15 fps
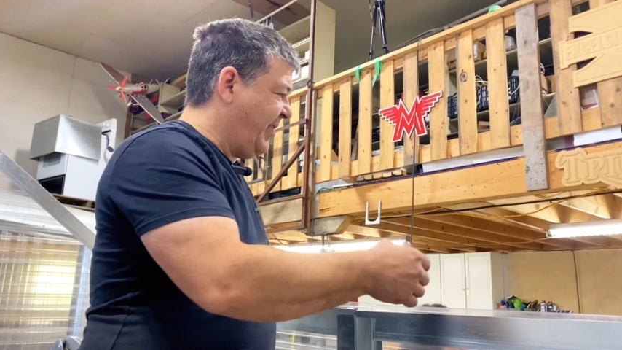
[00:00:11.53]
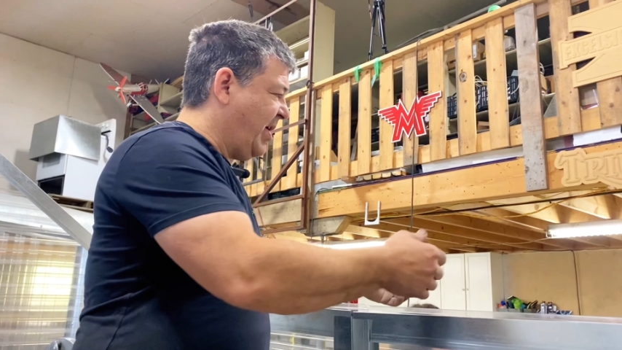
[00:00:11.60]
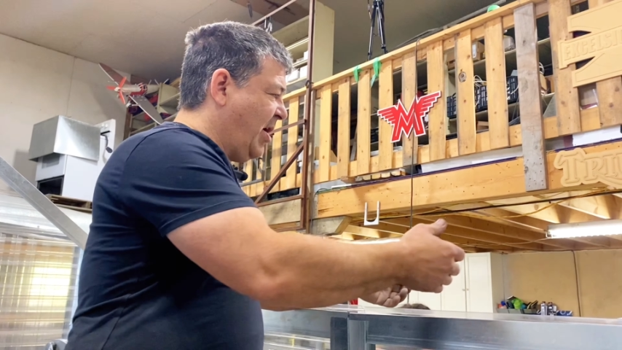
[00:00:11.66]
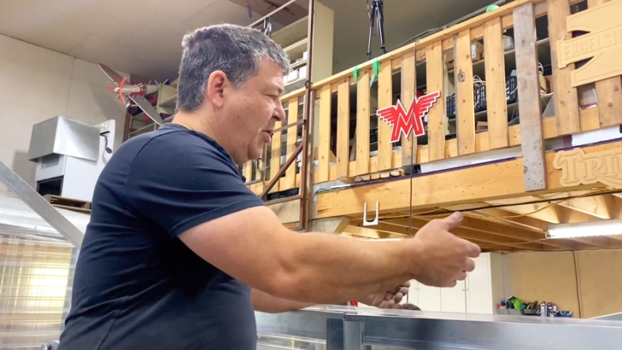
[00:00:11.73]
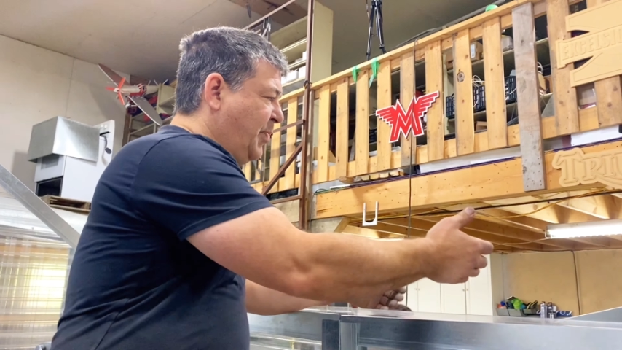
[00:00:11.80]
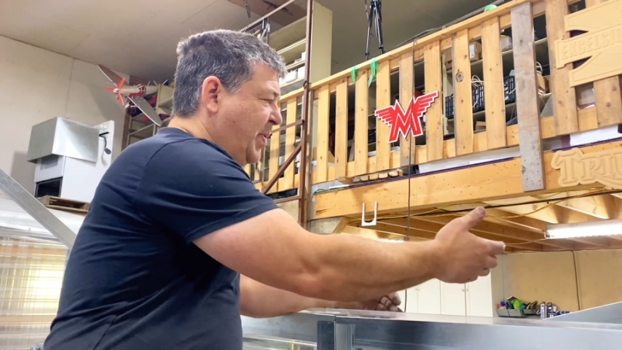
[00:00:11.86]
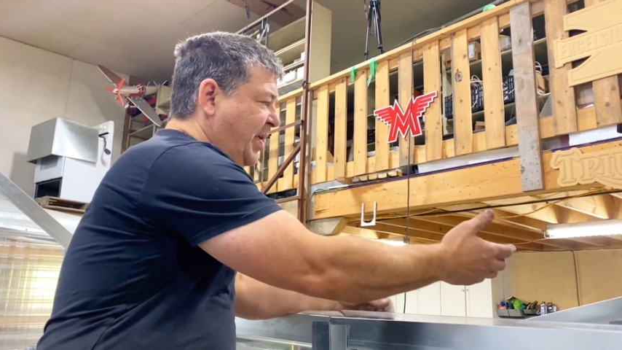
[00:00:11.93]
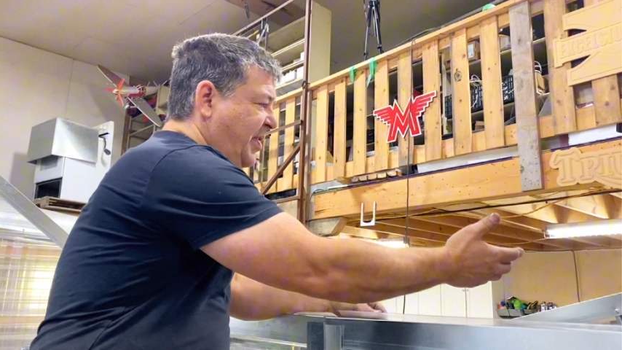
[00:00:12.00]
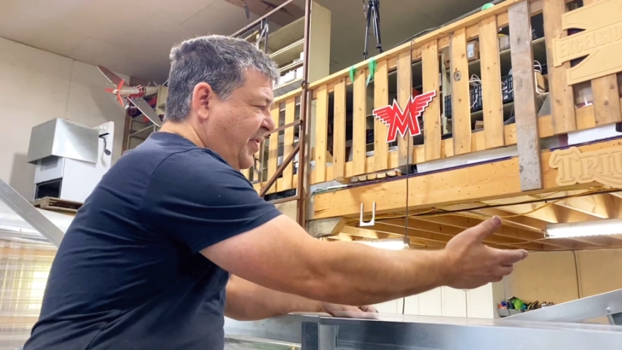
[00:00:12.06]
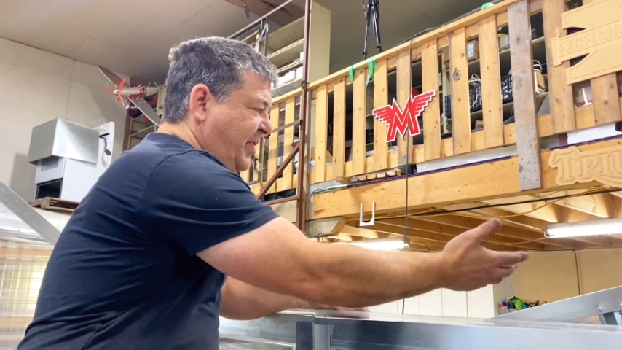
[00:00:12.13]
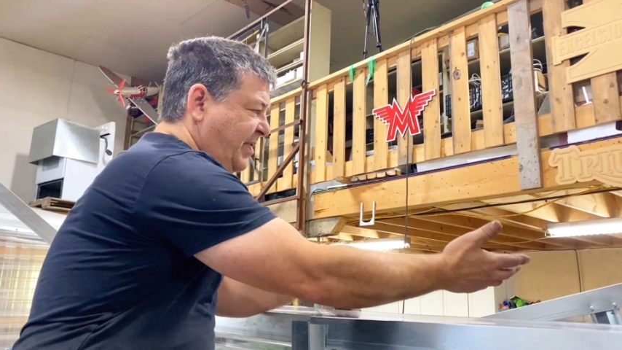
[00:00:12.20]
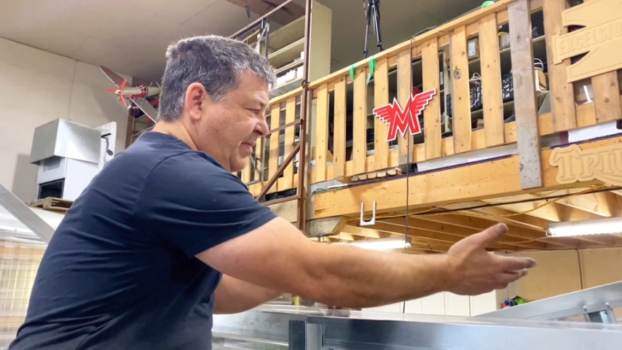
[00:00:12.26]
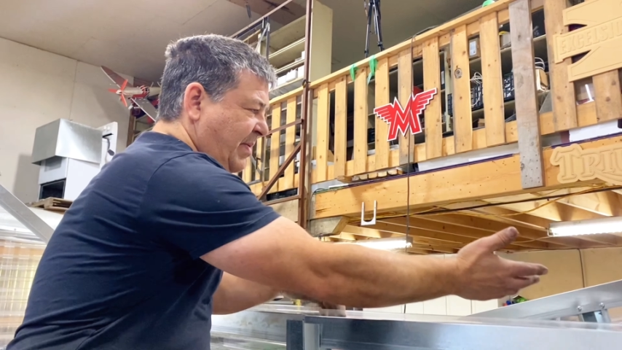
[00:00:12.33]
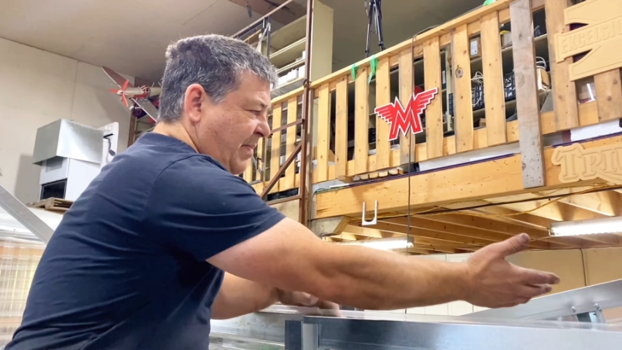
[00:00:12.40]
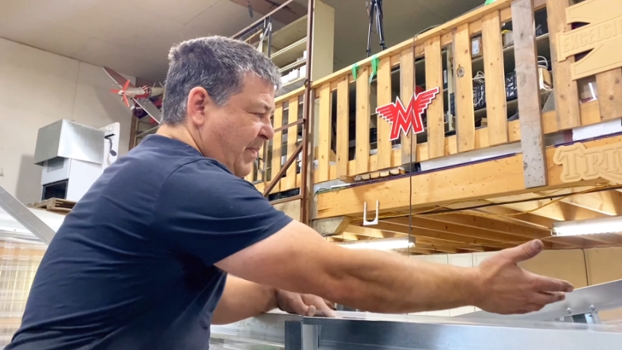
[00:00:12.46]
helpers
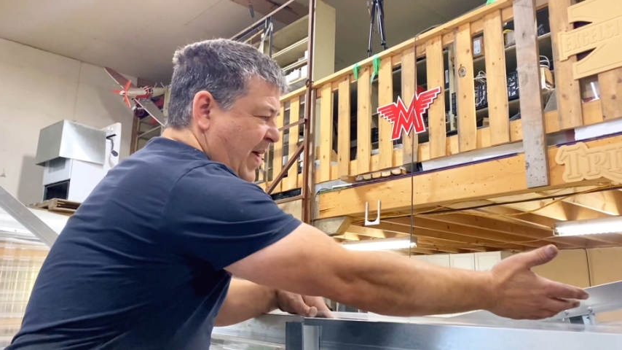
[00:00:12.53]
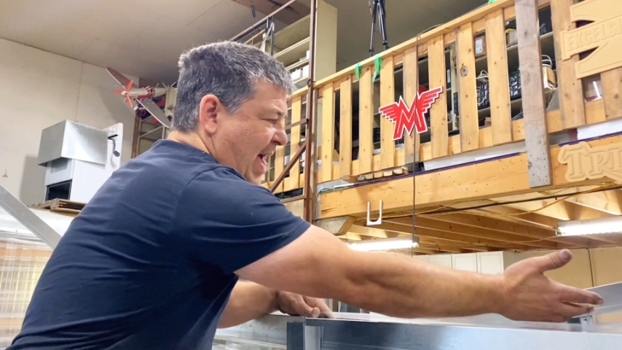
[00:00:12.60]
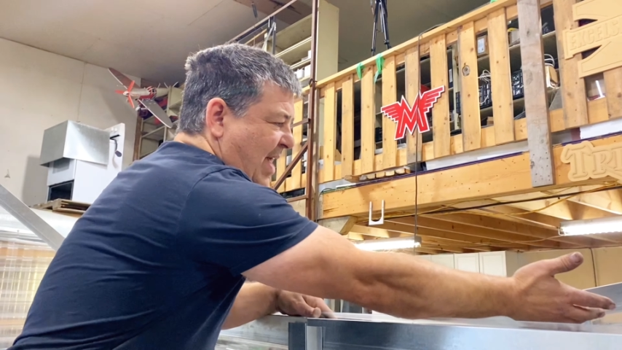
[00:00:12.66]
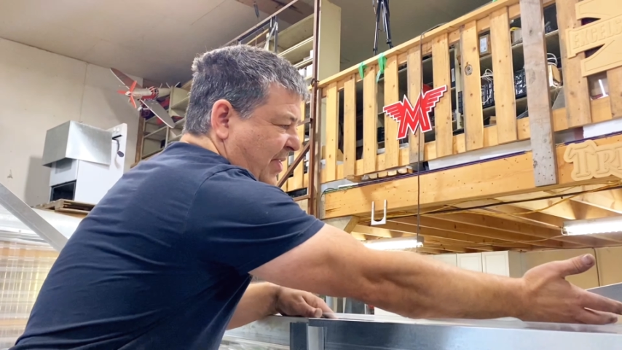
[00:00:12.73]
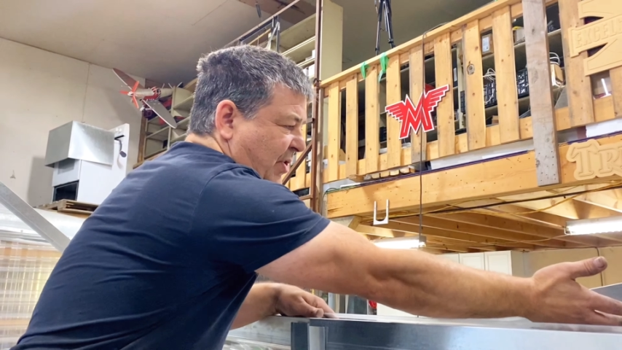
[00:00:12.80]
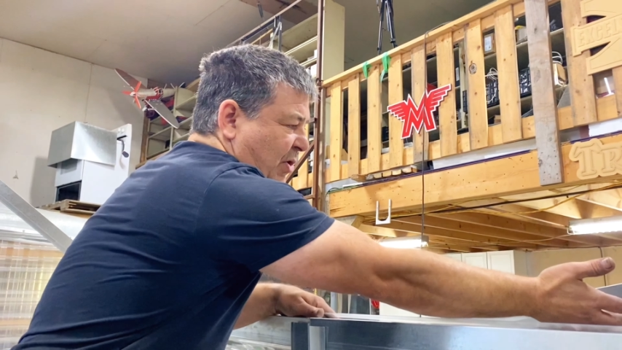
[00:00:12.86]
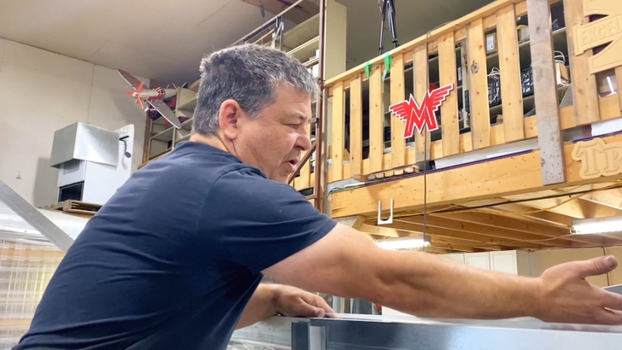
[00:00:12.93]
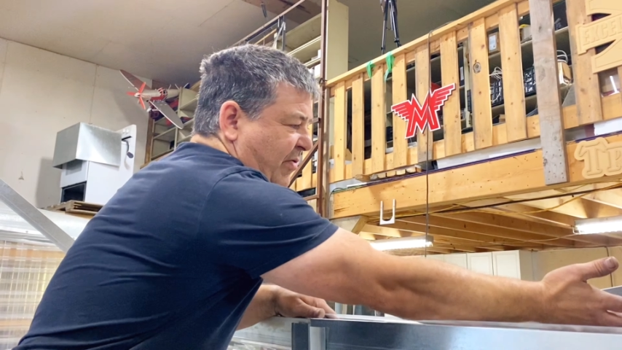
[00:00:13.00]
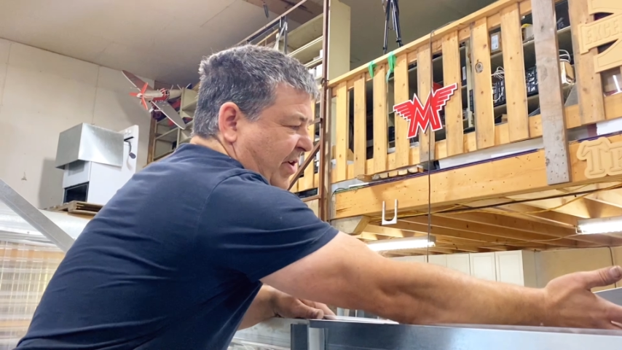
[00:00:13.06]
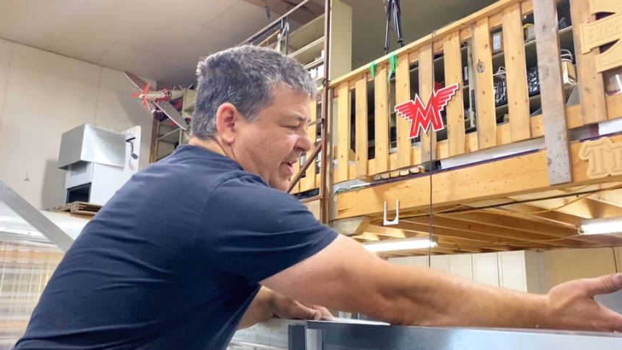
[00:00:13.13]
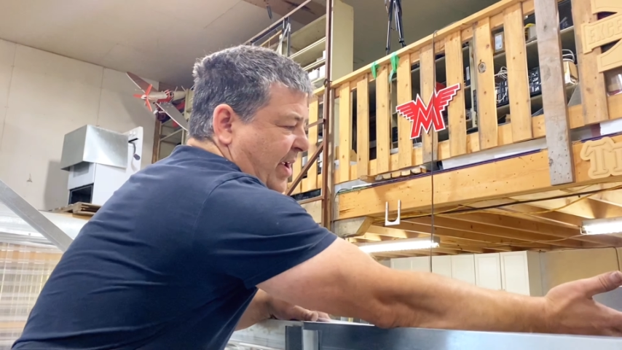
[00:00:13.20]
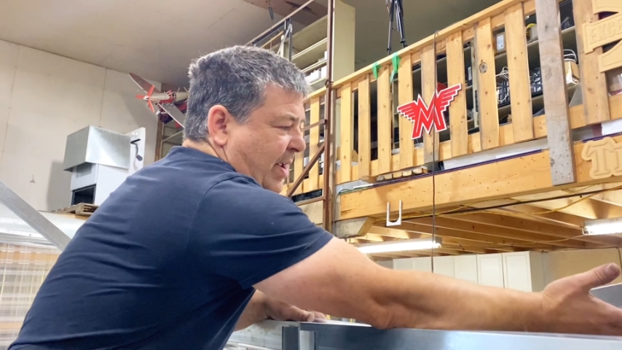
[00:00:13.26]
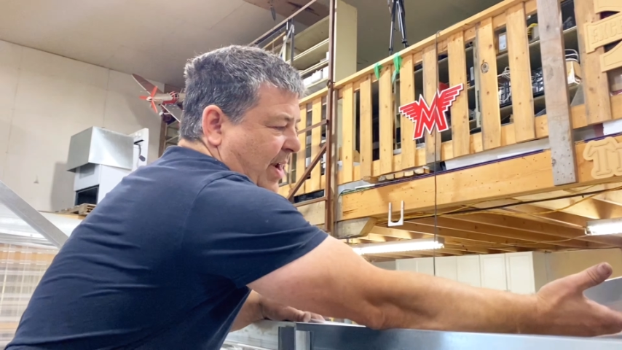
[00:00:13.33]
pass it over to you.